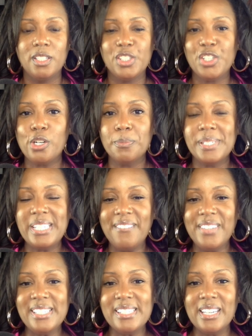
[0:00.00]
Term
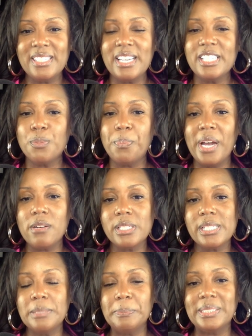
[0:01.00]
76 is
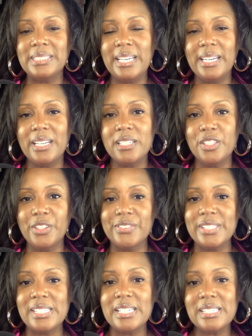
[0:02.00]
parasympathetic
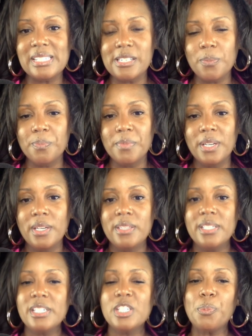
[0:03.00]
nervous system.
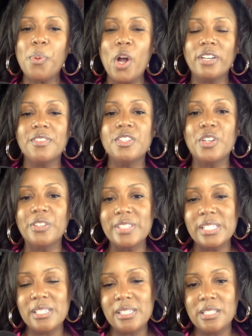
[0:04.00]
This is the part of the
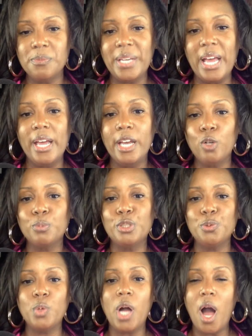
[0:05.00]
nervous system that helps
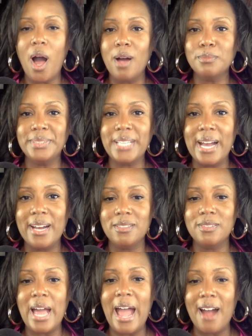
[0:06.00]
you calm
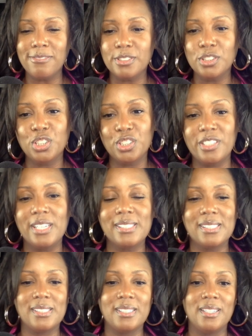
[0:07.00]
down after
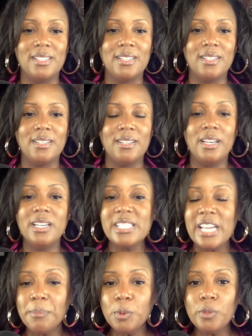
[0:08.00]
stress. An
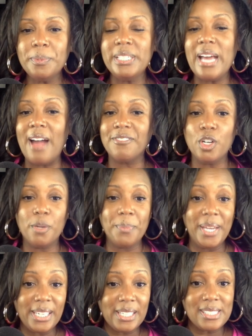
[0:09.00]
example would be after a
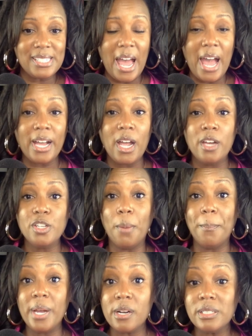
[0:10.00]
panic attack, your
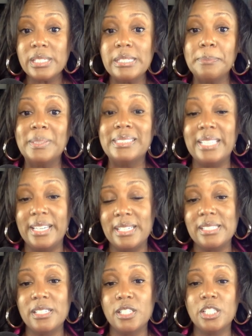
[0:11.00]

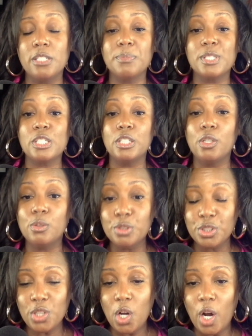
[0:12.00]
parasympathetic system
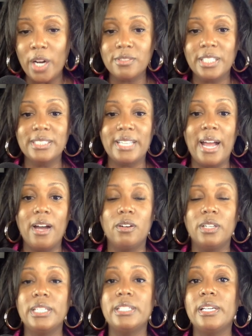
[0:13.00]
slows your heart rate
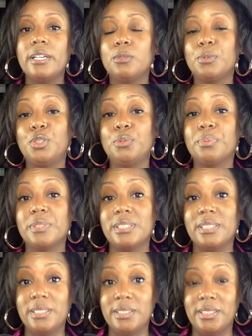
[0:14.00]
down and helps you breathe
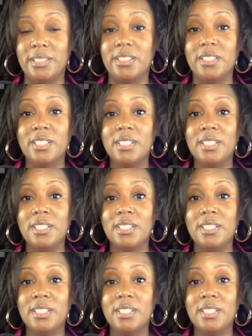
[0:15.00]
easier.